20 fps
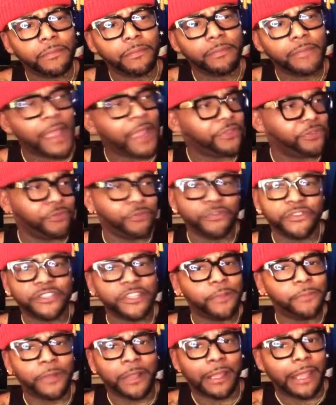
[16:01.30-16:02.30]
Not through
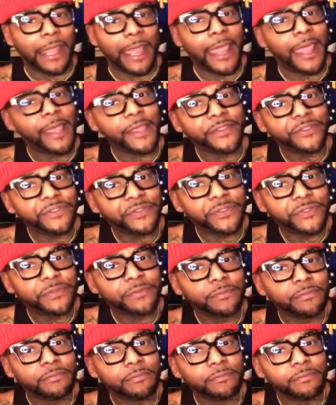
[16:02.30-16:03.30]
some
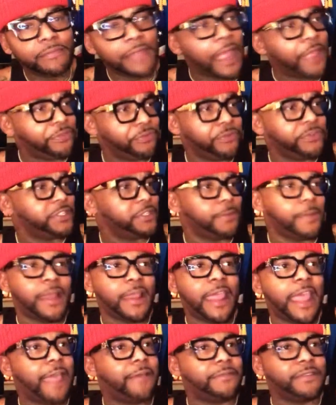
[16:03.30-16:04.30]
class. Not through
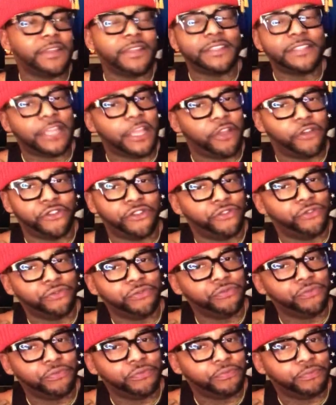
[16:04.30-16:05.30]
somebody having to tell
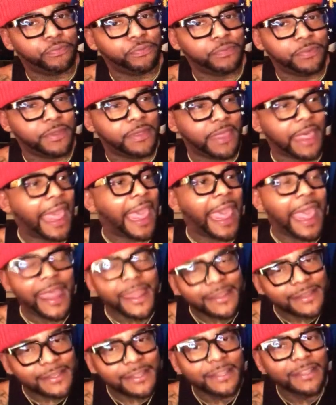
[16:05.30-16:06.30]
you
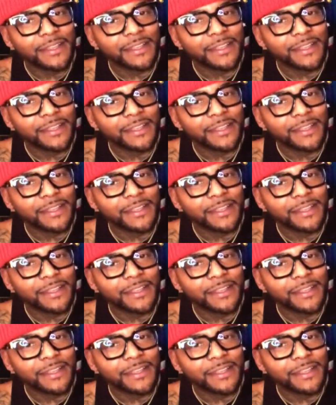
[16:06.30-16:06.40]
that.